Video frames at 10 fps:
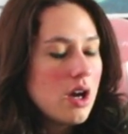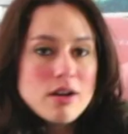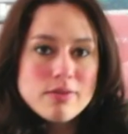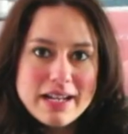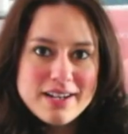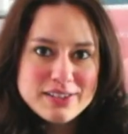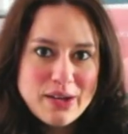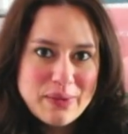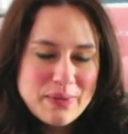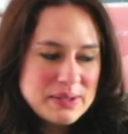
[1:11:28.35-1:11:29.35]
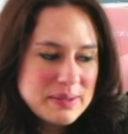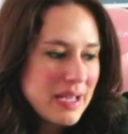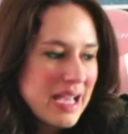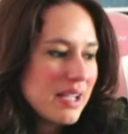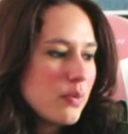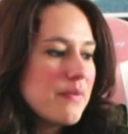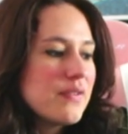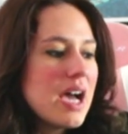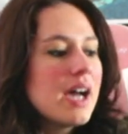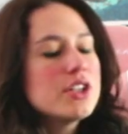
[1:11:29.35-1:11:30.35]
right, hello and welcome back. We've
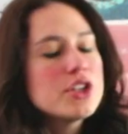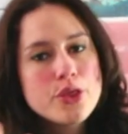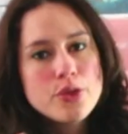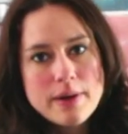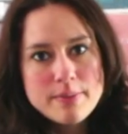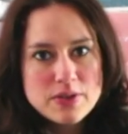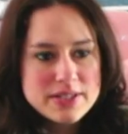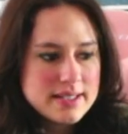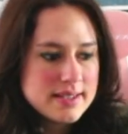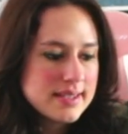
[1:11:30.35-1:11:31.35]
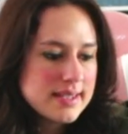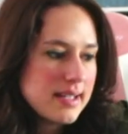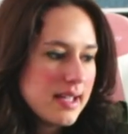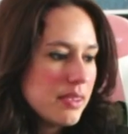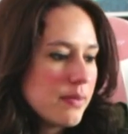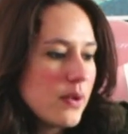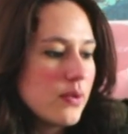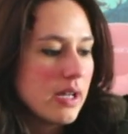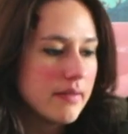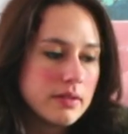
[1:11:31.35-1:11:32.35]
got 3 more seasons to get through,
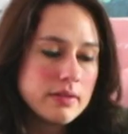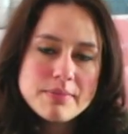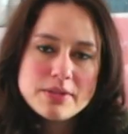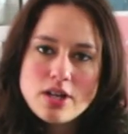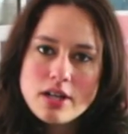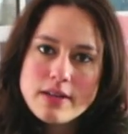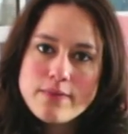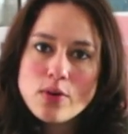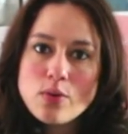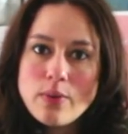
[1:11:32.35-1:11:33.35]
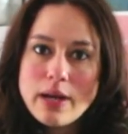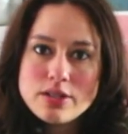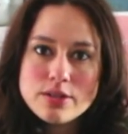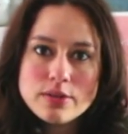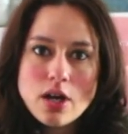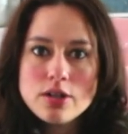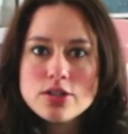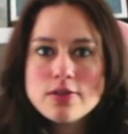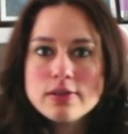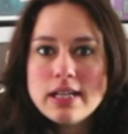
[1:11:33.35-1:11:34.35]
and I've already been talking for way too long,
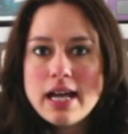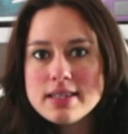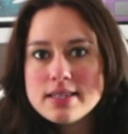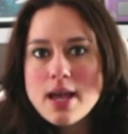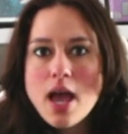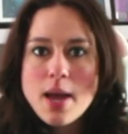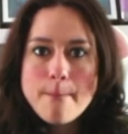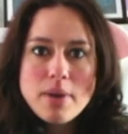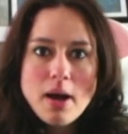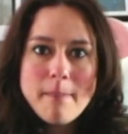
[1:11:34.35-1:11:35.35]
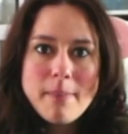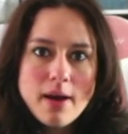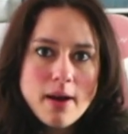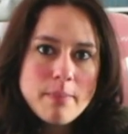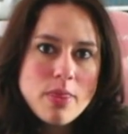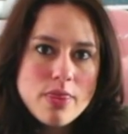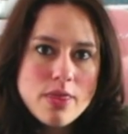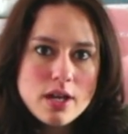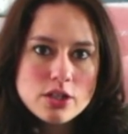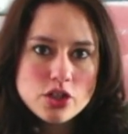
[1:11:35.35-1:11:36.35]
so let's pump up
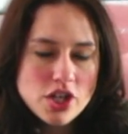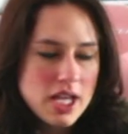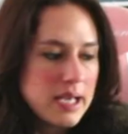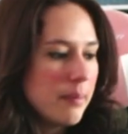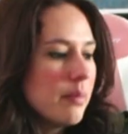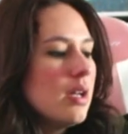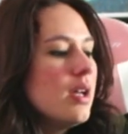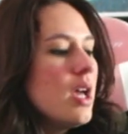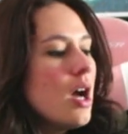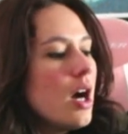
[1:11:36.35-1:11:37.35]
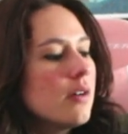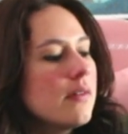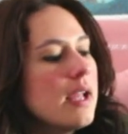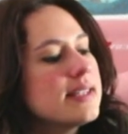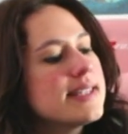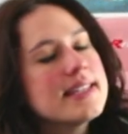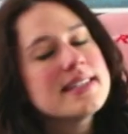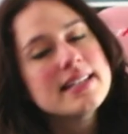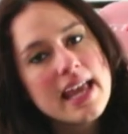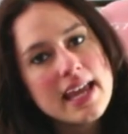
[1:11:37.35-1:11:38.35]
the jam. All right,
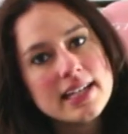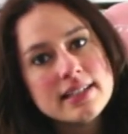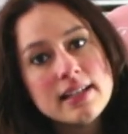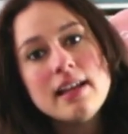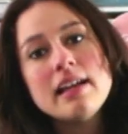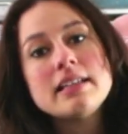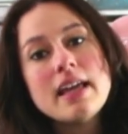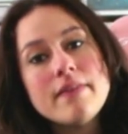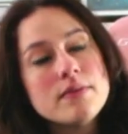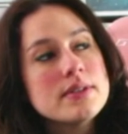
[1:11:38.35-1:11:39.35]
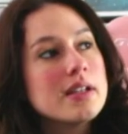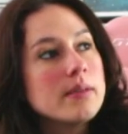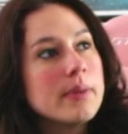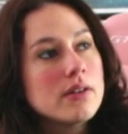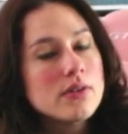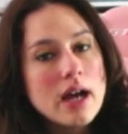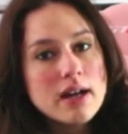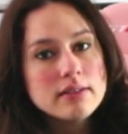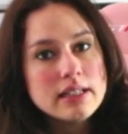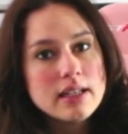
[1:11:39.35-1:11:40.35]
season 8. Kevin was taken by
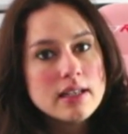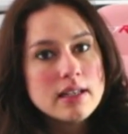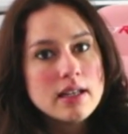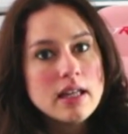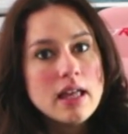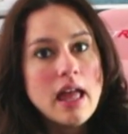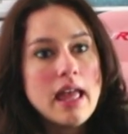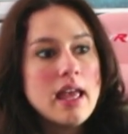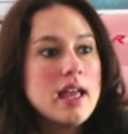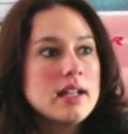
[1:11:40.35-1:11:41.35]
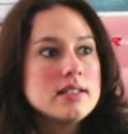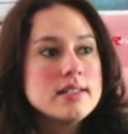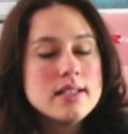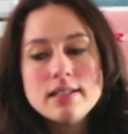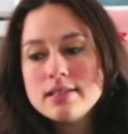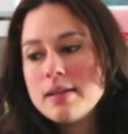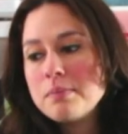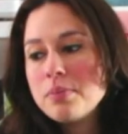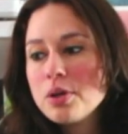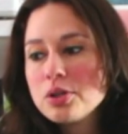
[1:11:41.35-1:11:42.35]
Crowley, and Dean's in
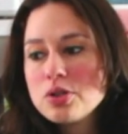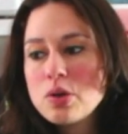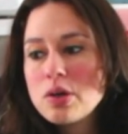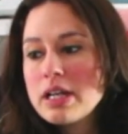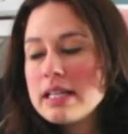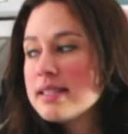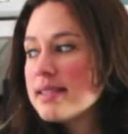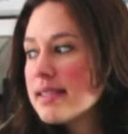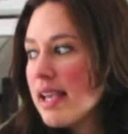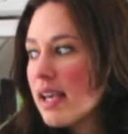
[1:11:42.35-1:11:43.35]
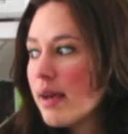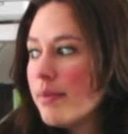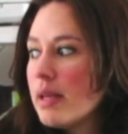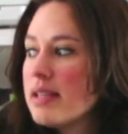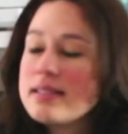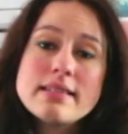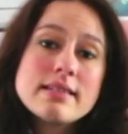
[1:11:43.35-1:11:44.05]
purgatory, and Sam is